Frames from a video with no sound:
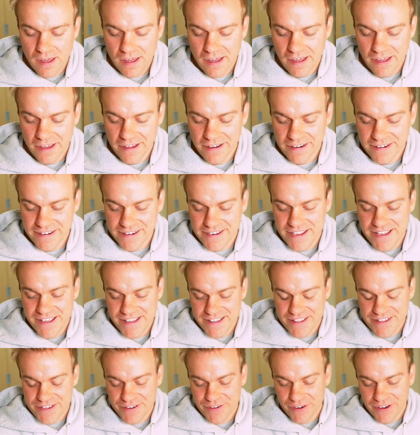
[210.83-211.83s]
And
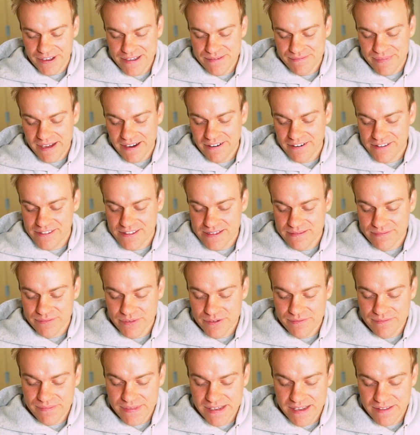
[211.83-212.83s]
it's quite embarrassing,
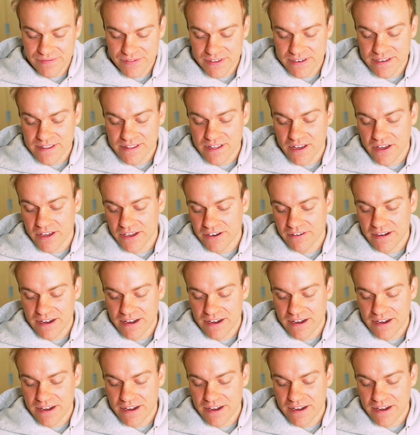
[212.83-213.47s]
but me and the designer